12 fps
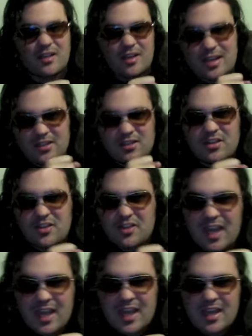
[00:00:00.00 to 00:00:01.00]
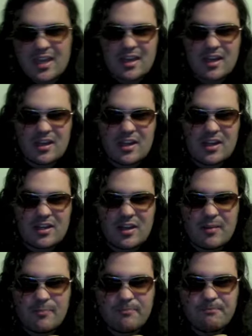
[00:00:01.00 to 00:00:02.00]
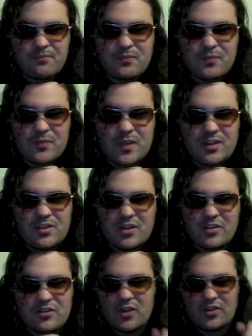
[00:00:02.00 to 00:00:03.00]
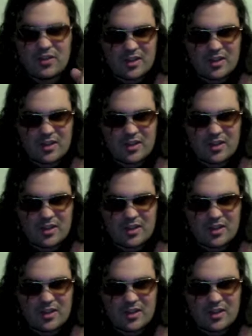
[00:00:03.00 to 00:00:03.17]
hit the snake, and tries to